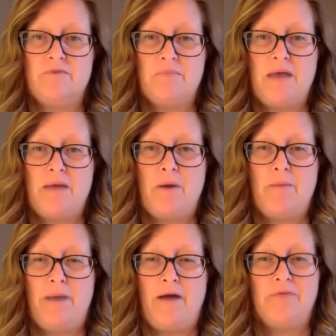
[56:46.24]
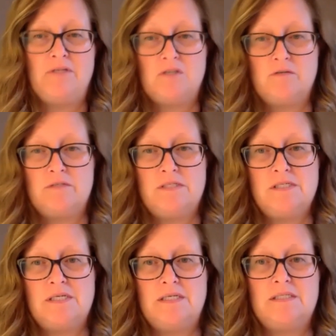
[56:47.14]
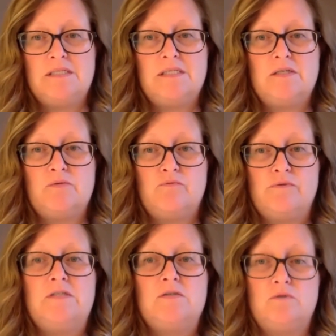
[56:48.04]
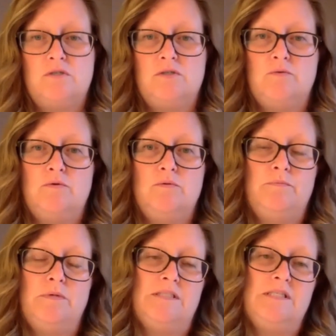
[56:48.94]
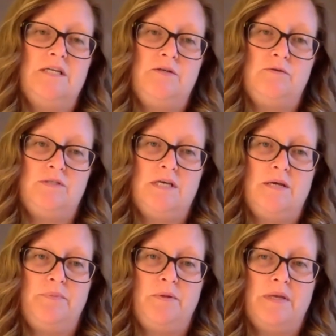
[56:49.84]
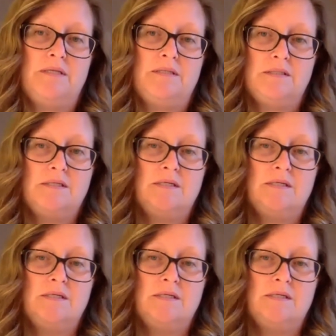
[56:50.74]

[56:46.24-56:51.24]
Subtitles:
from them about these services? And is this a resource you will continue to implement?